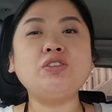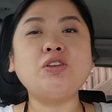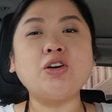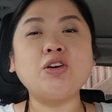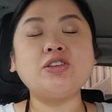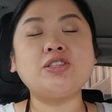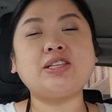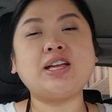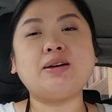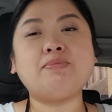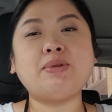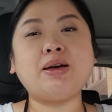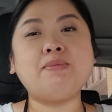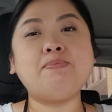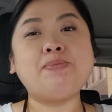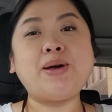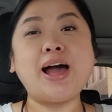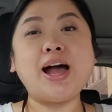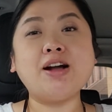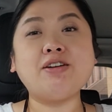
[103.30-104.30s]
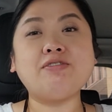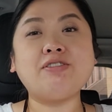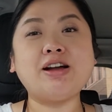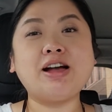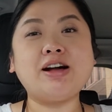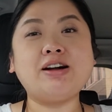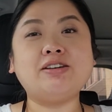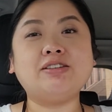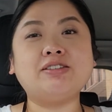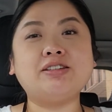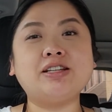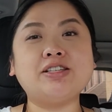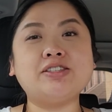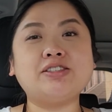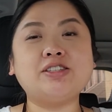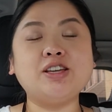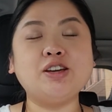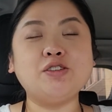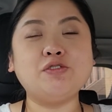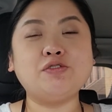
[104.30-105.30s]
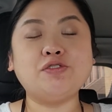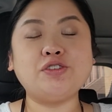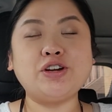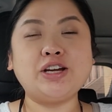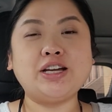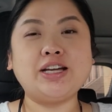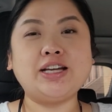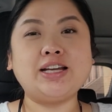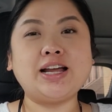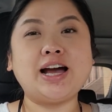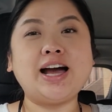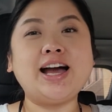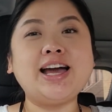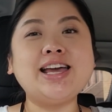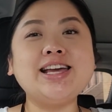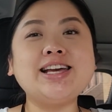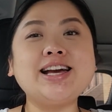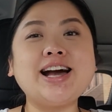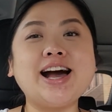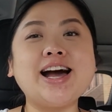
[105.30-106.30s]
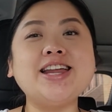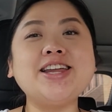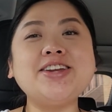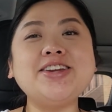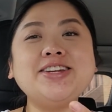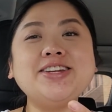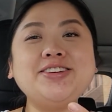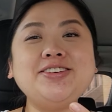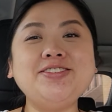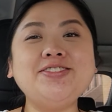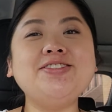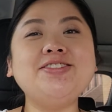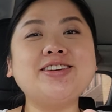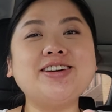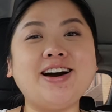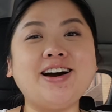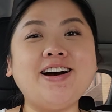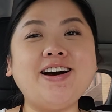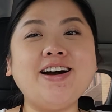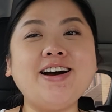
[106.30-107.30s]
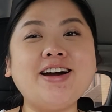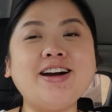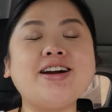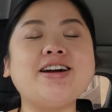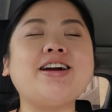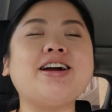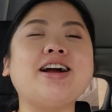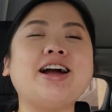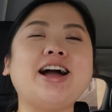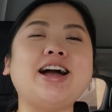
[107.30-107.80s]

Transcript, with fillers: notice that my background is different. I got a new car.